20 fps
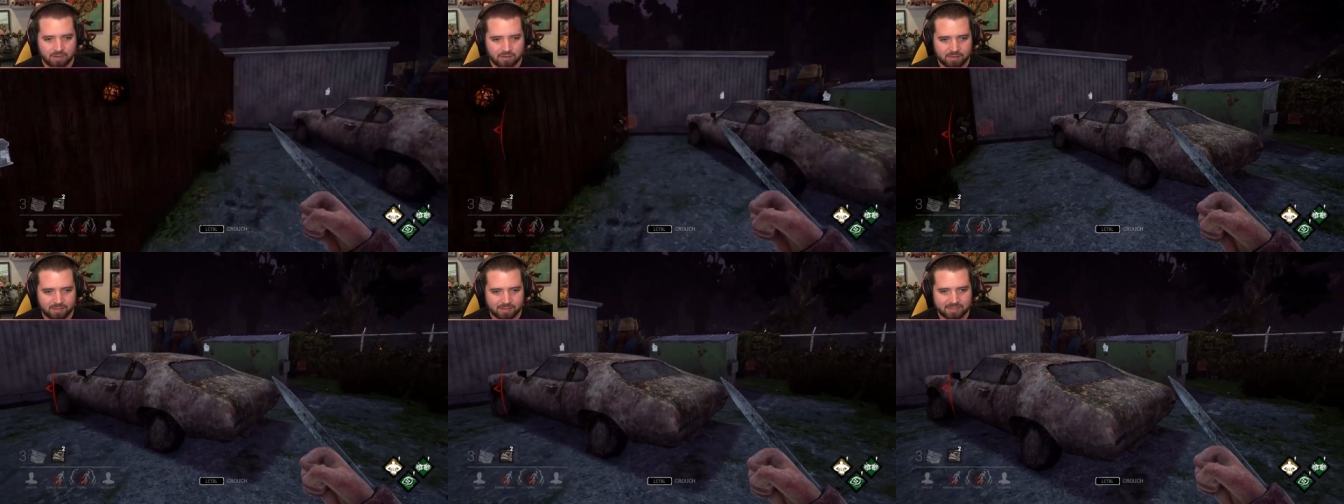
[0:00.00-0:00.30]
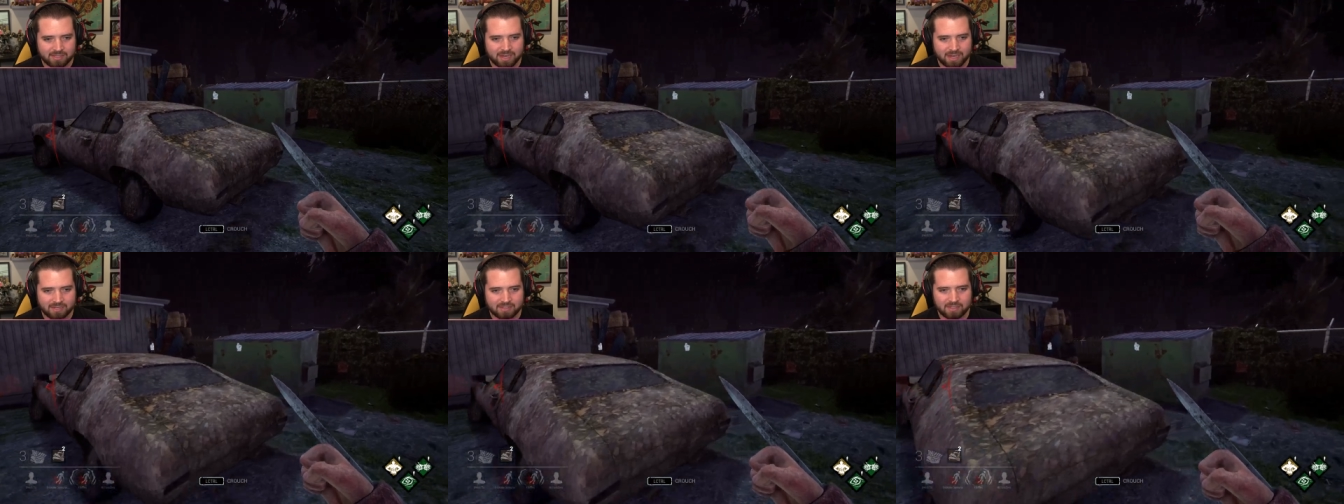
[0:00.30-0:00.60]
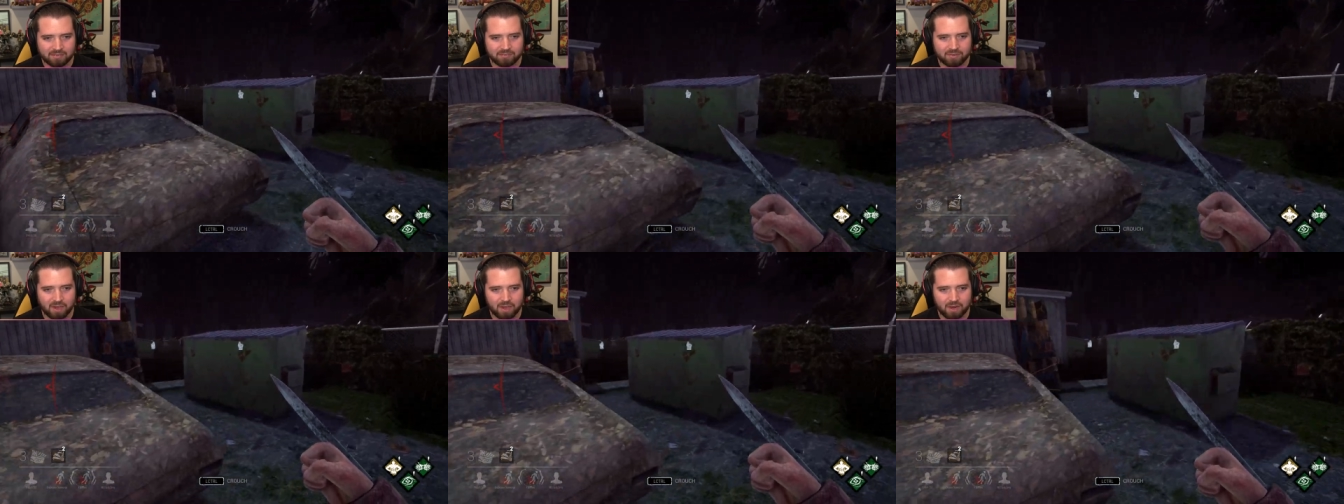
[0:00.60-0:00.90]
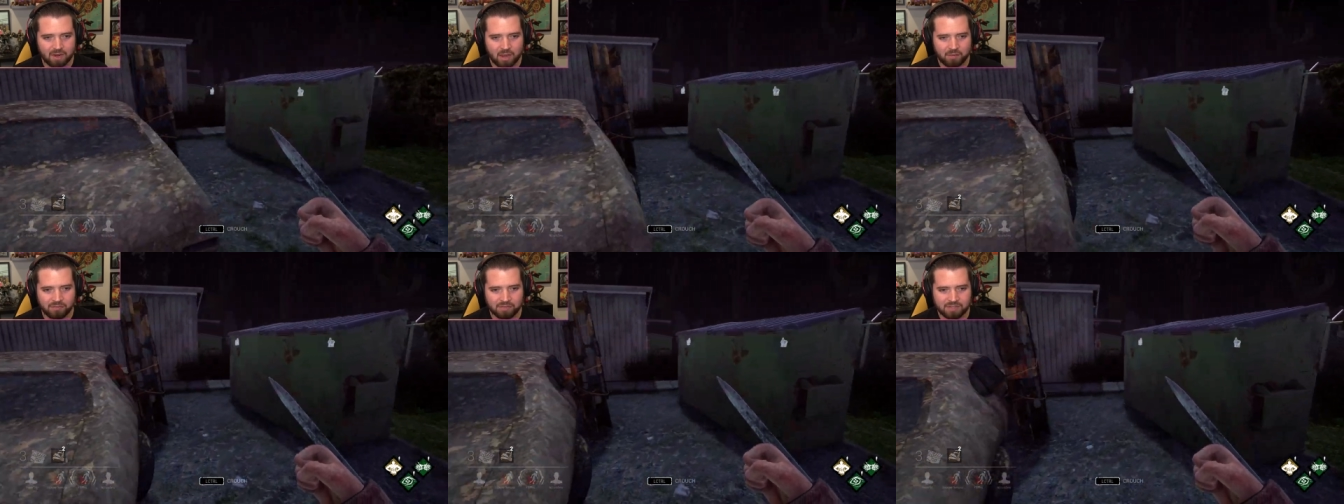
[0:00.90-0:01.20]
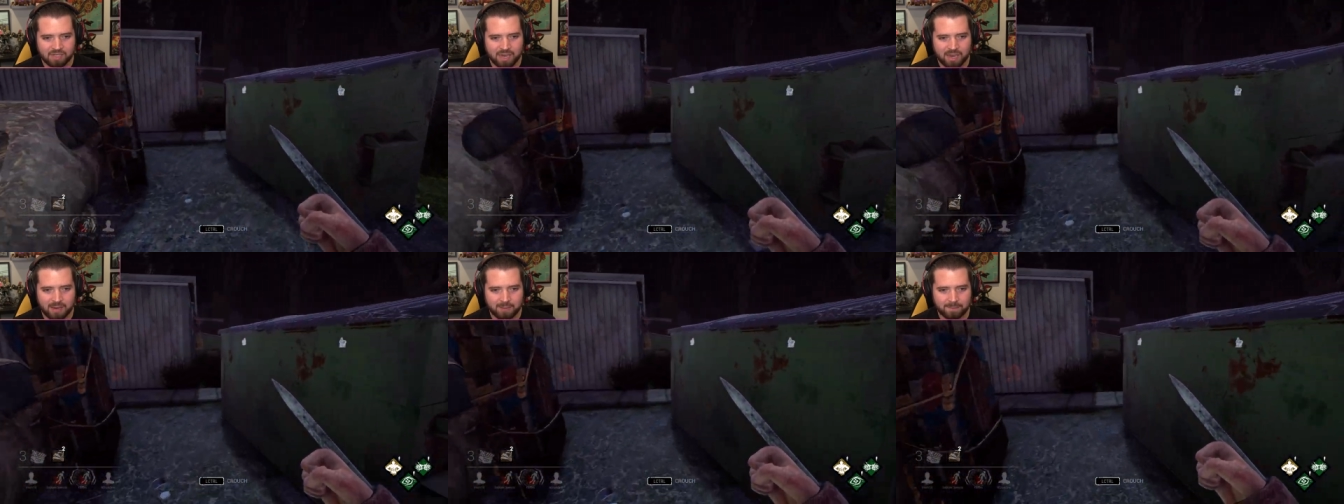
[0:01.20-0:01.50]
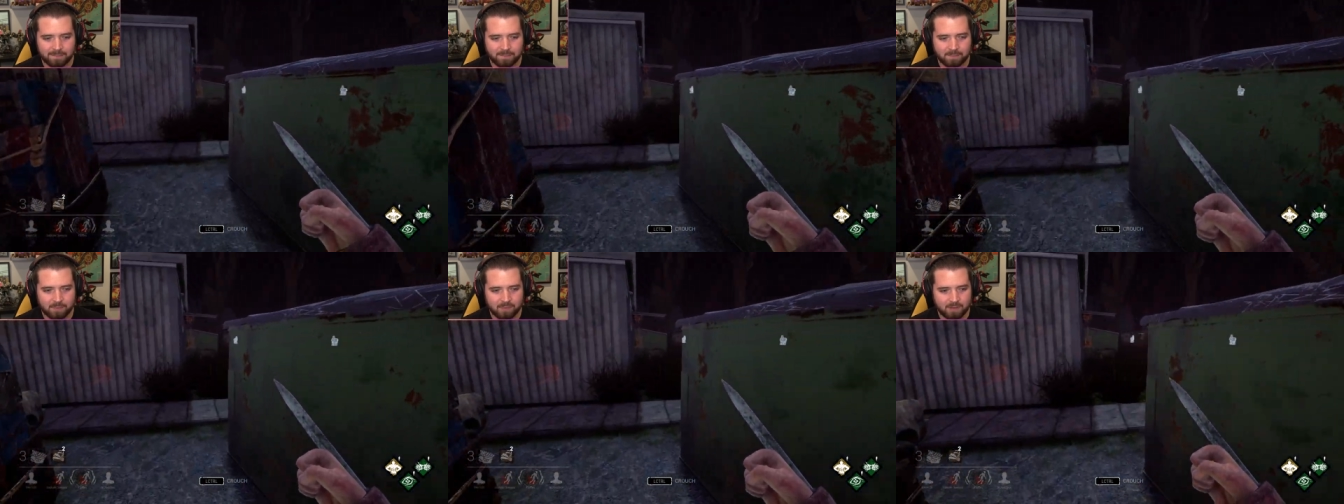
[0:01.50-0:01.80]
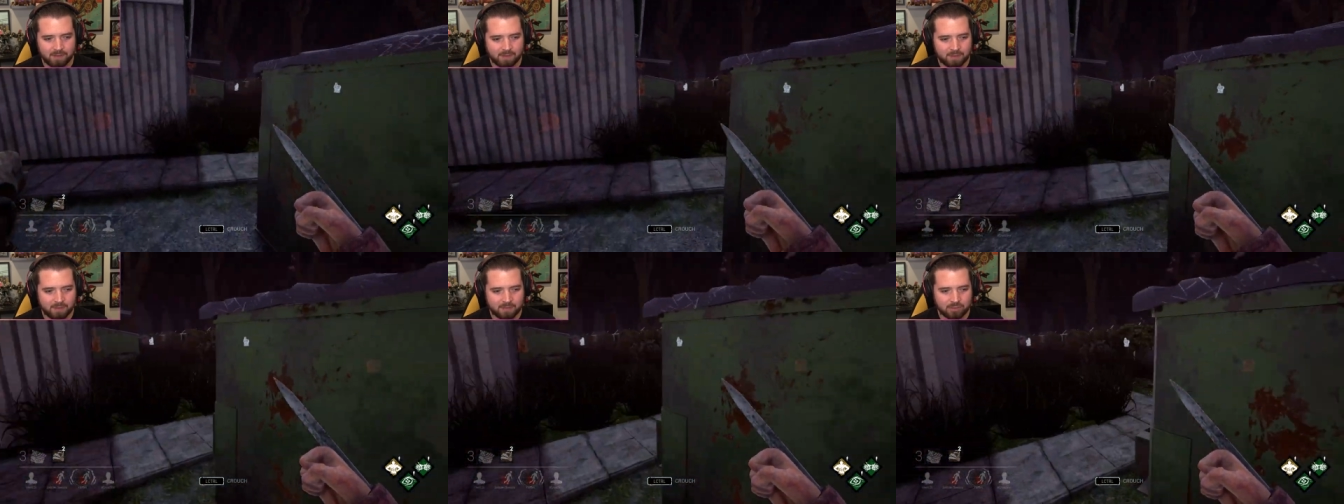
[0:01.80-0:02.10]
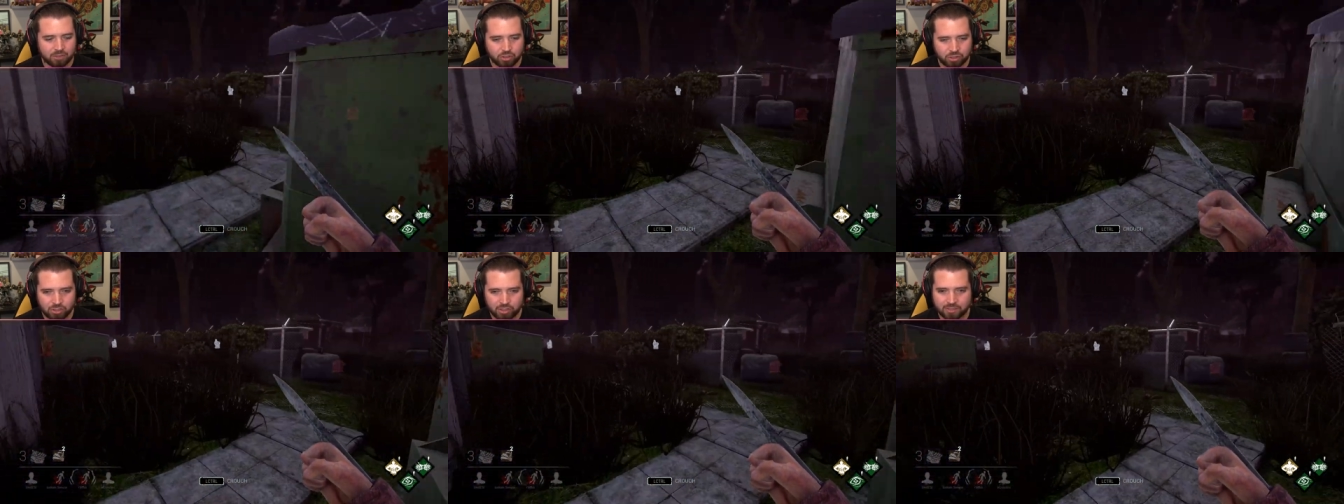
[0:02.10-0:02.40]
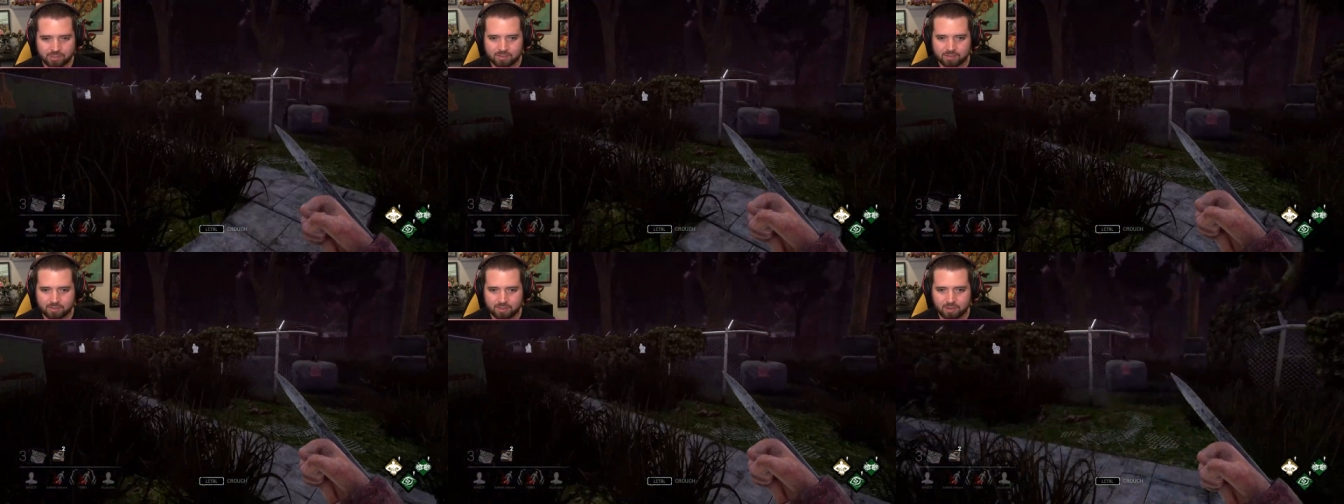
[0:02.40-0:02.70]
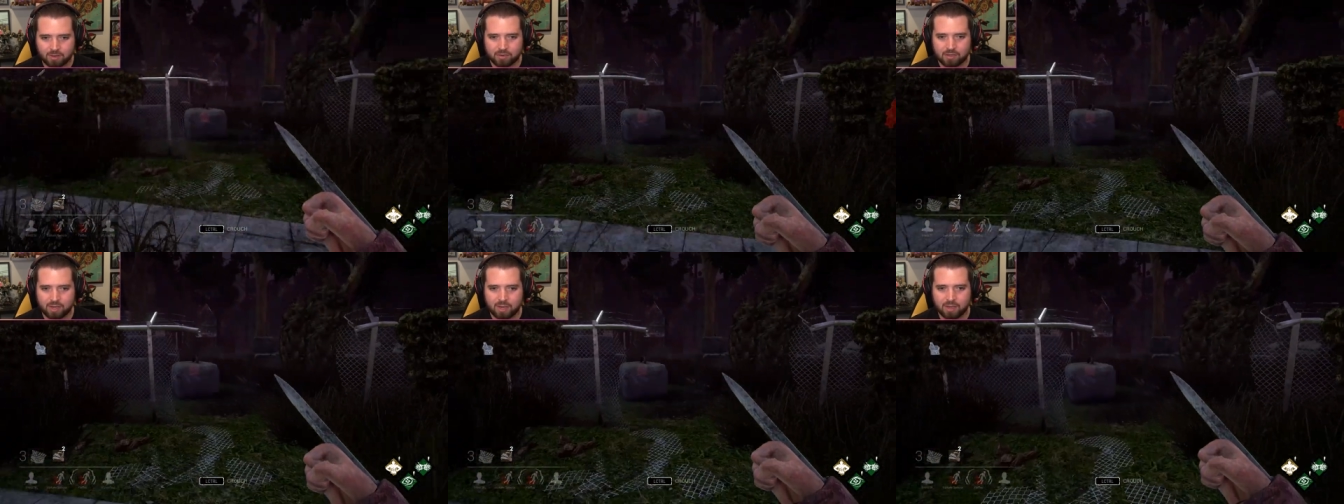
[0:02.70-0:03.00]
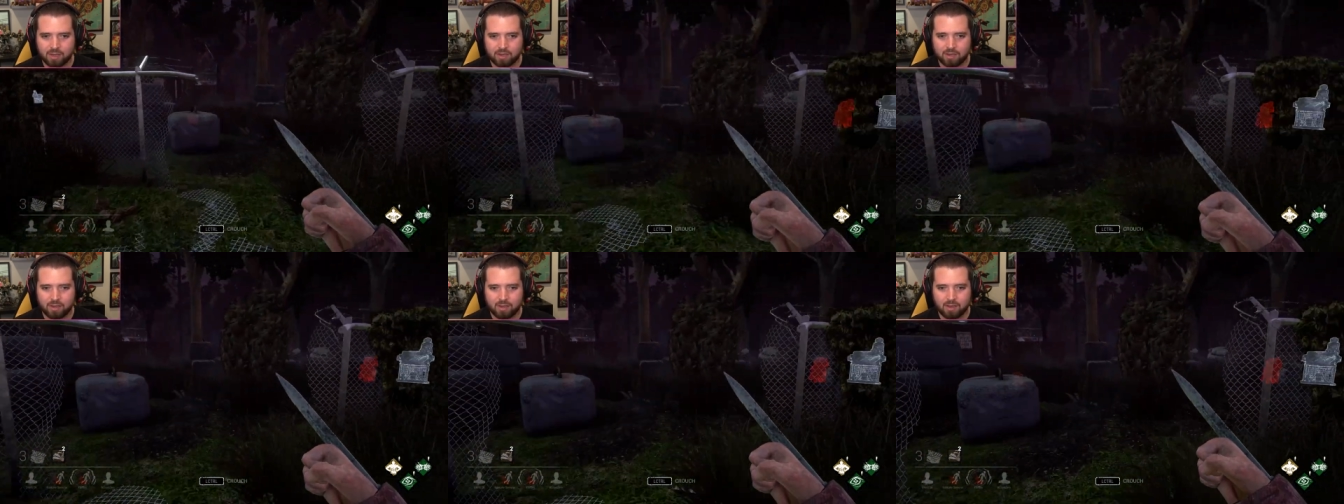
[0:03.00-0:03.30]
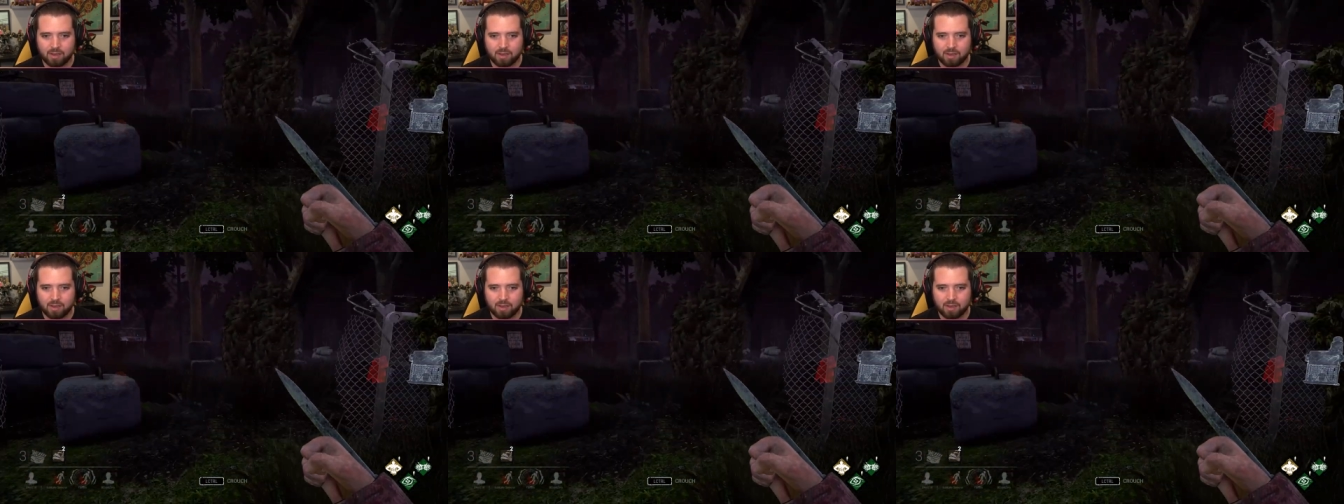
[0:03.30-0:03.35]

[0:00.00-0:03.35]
The detective got off his head. Shit, okay.